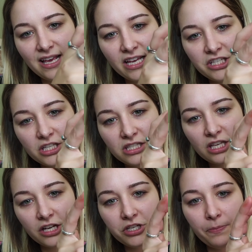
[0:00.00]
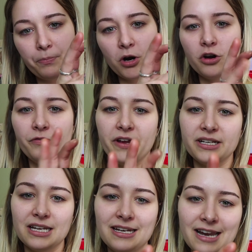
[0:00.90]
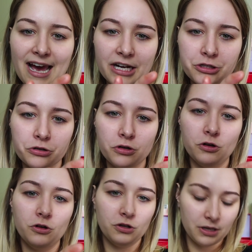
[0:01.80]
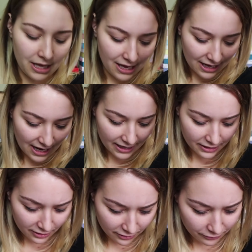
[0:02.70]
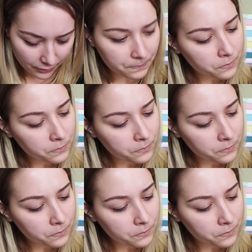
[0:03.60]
it's just such a perfect, natural, kind of